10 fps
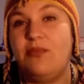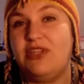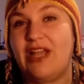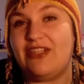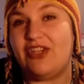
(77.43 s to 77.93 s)

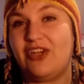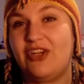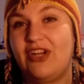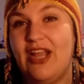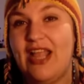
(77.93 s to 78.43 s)

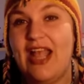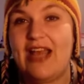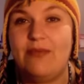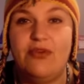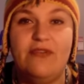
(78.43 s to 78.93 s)
pleasure
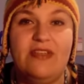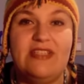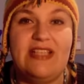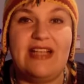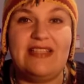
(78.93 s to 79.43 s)
and improve their
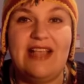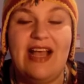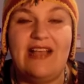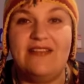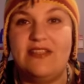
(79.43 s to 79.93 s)
sex
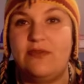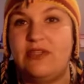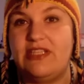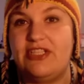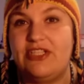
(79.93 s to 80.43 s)
lives and their
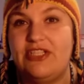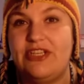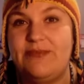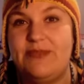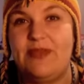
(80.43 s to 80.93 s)
relationships.